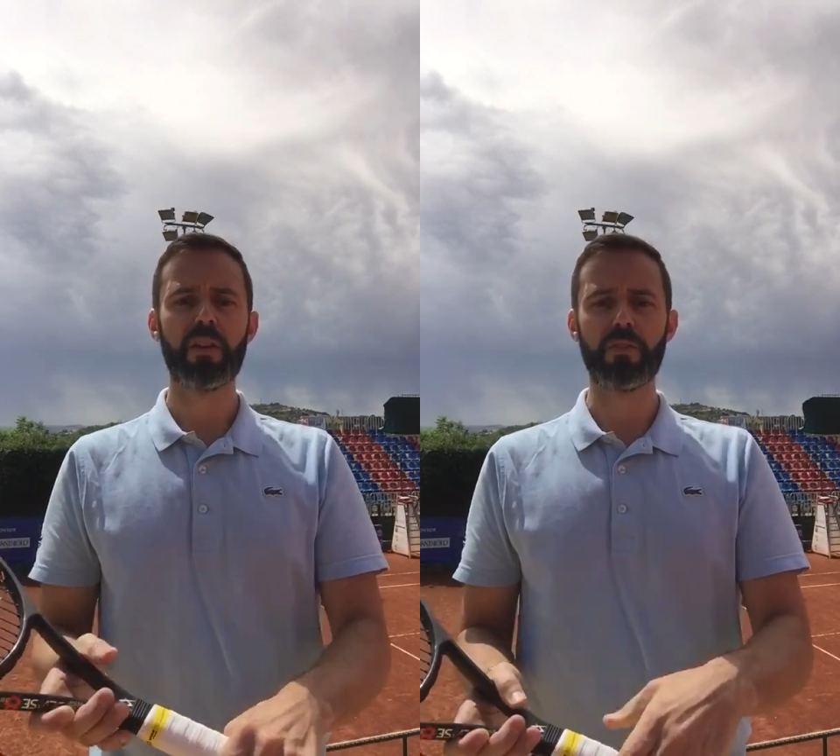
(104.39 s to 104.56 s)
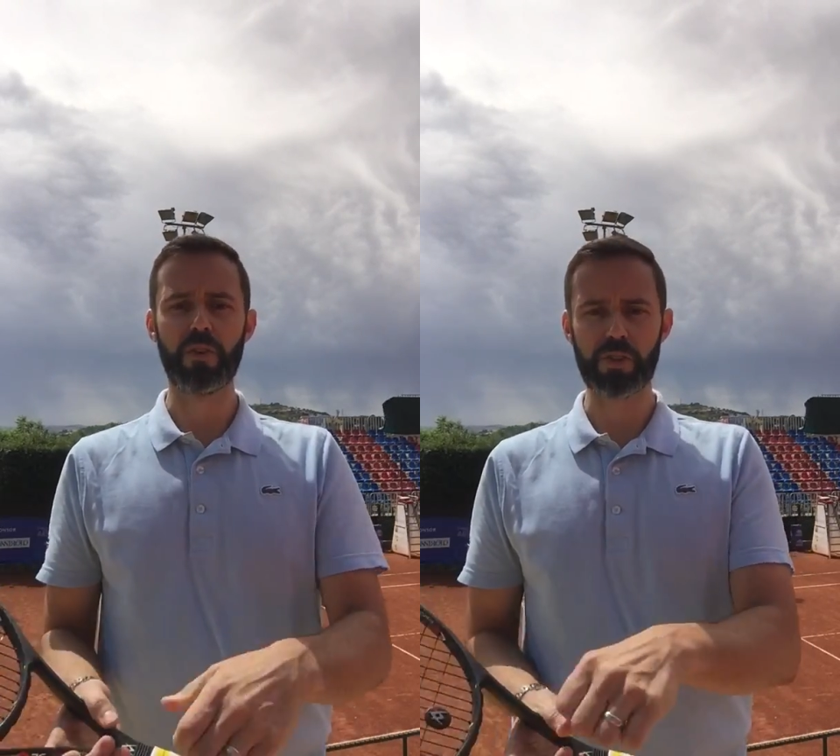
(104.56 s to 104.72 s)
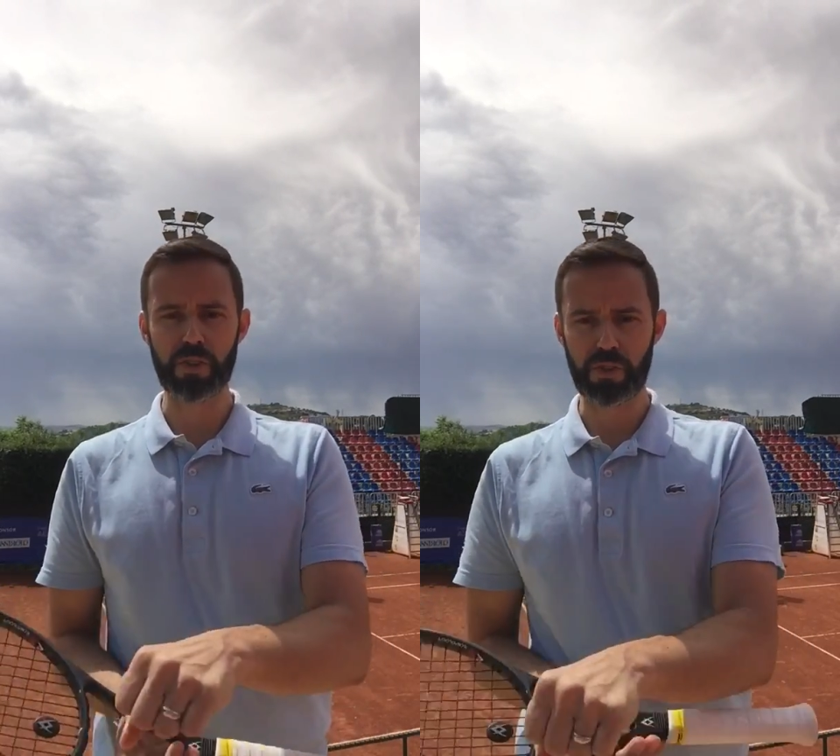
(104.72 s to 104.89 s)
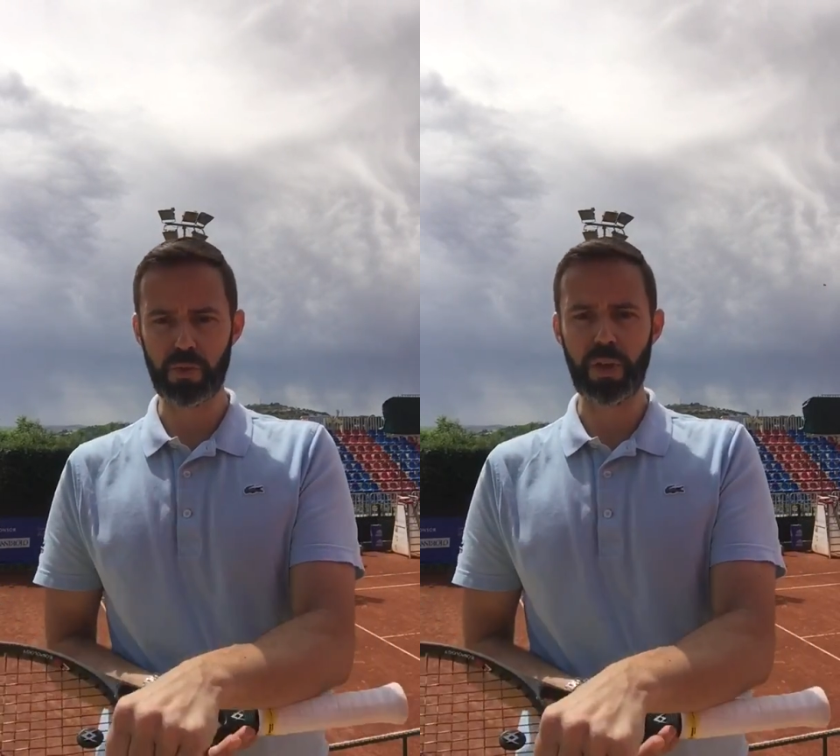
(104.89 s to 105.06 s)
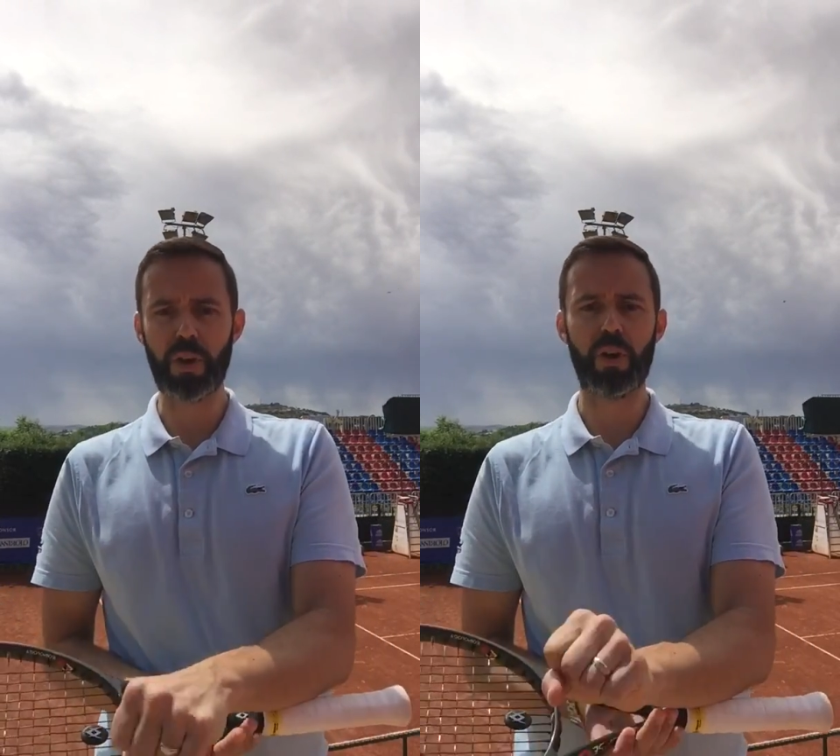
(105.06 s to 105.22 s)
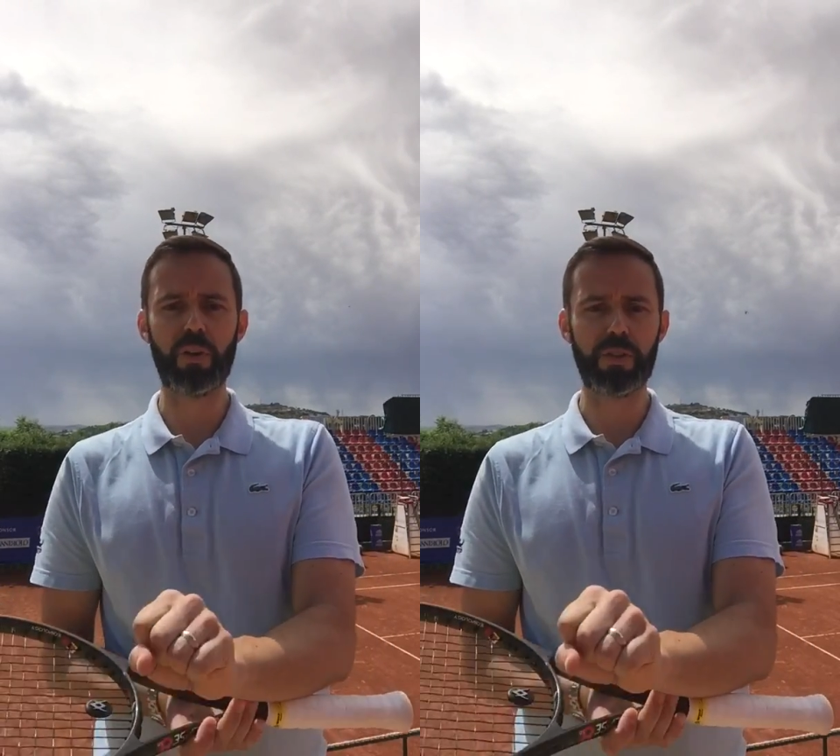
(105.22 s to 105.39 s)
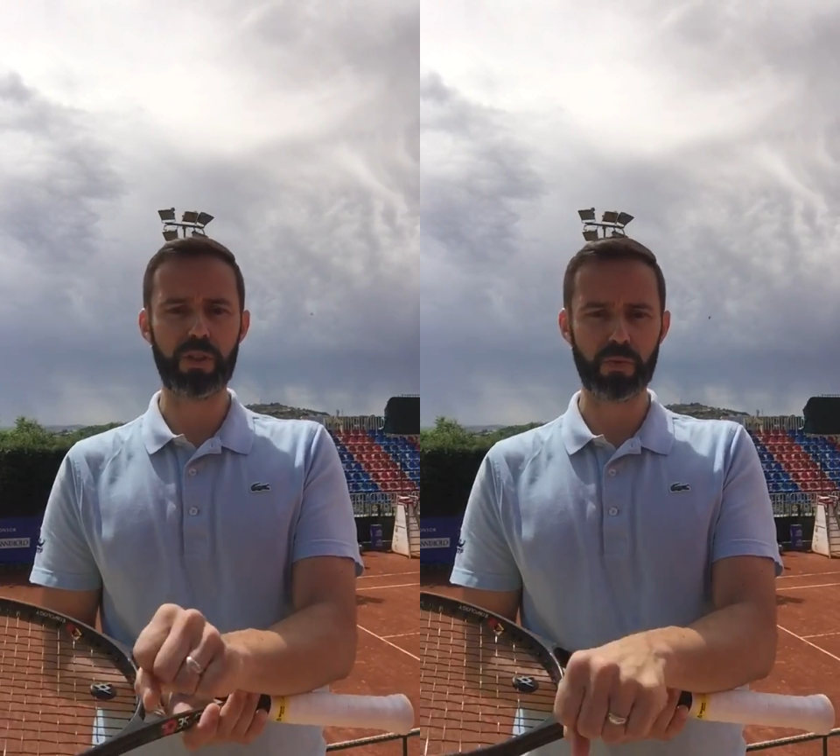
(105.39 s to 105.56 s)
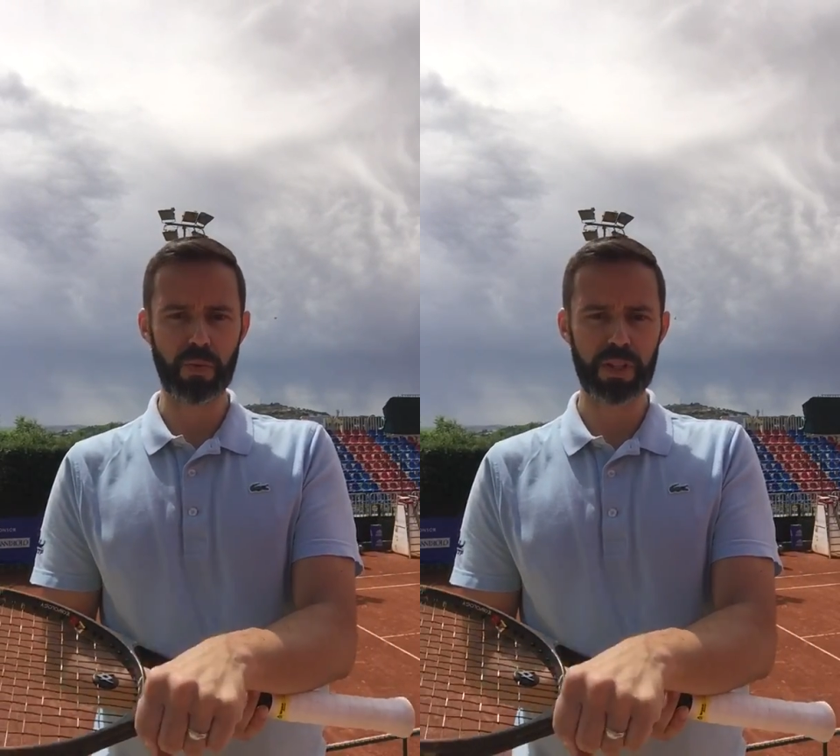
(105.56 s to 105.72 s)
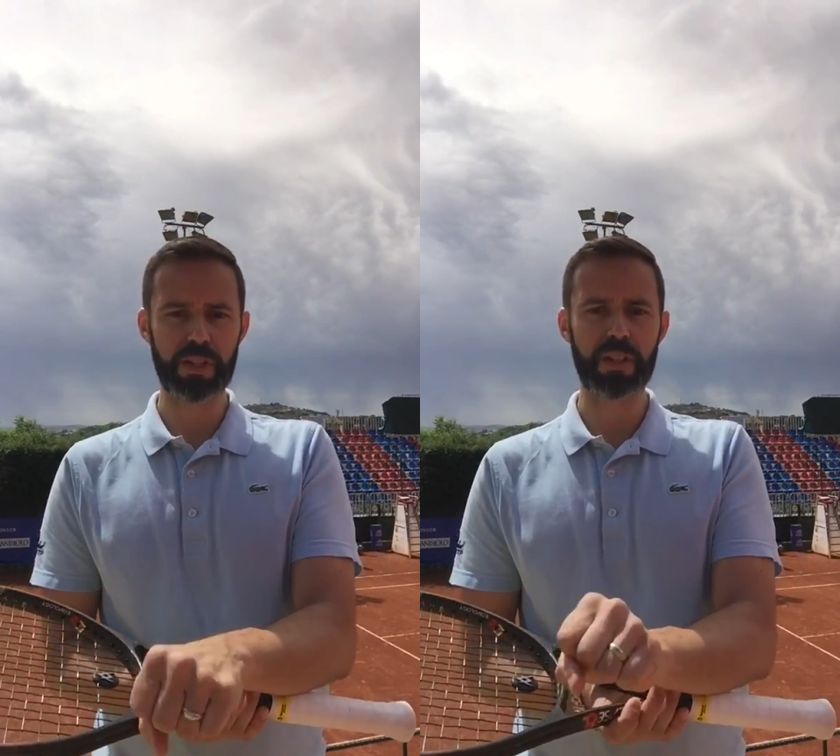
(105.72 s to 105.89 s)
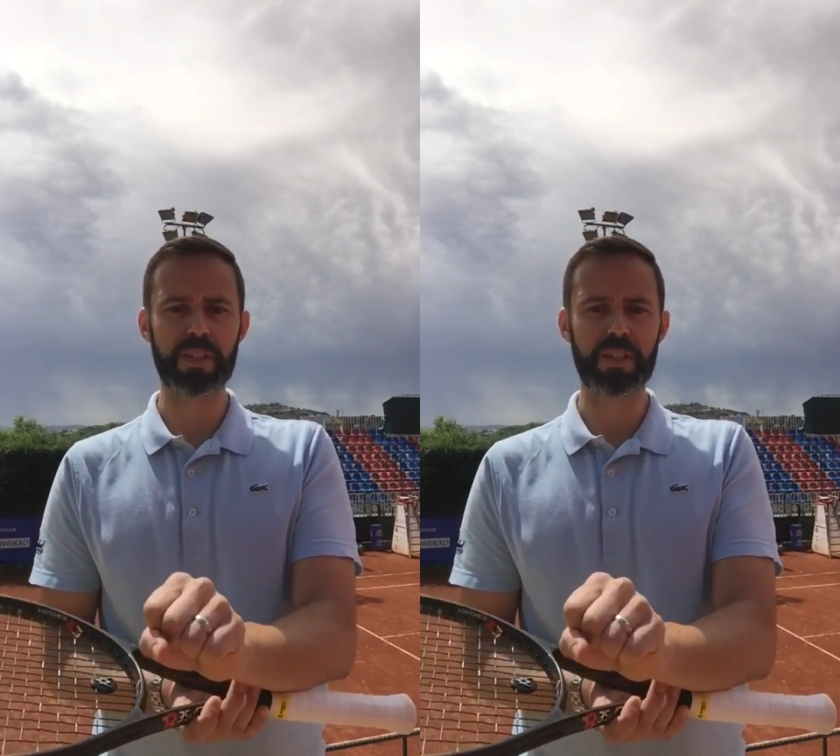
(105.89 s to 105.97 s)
versus doing all these wrist